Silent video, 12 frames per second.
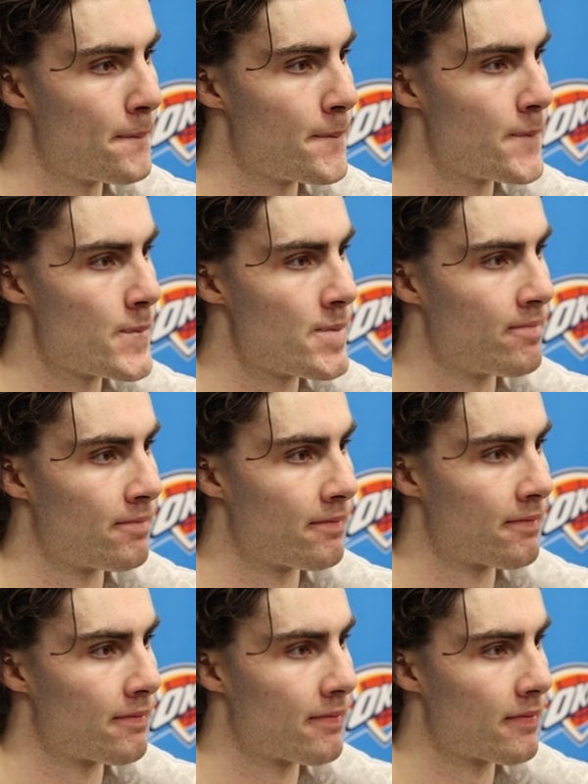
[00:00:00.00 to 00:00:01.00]
them down
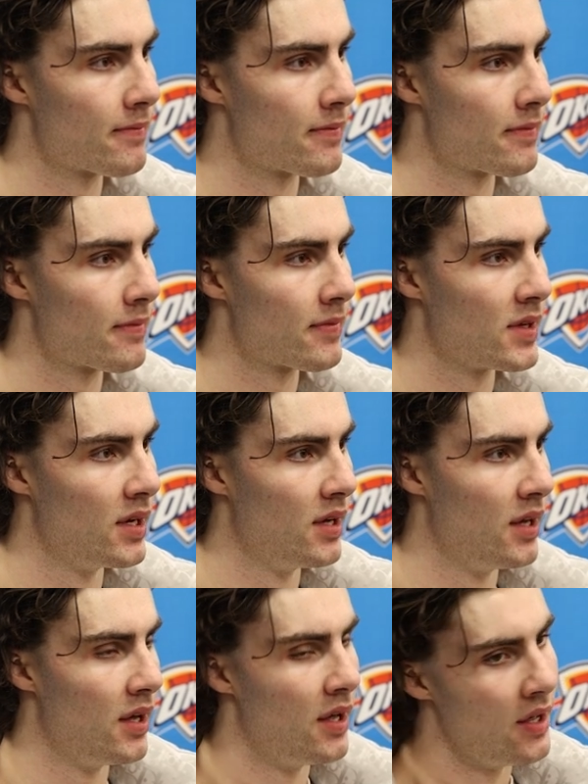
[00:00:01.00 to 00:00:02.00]
after kind of a hot start
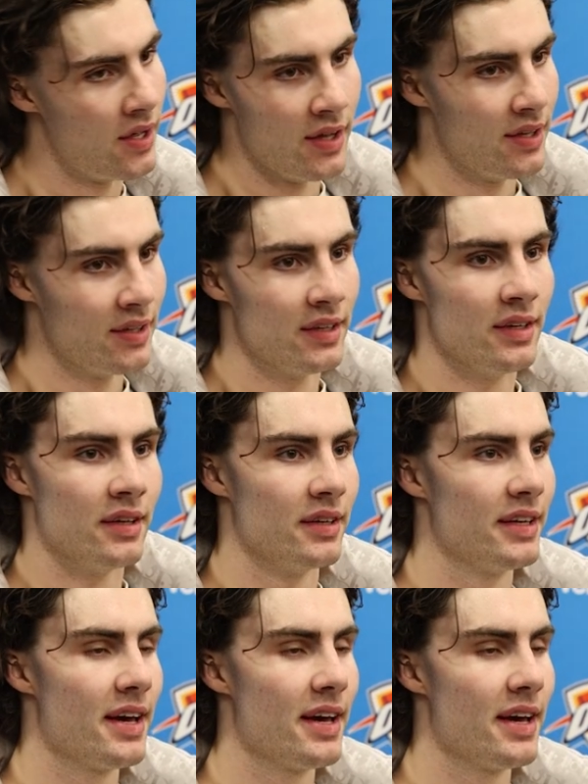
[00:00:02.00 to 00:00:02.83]
that they had to come out?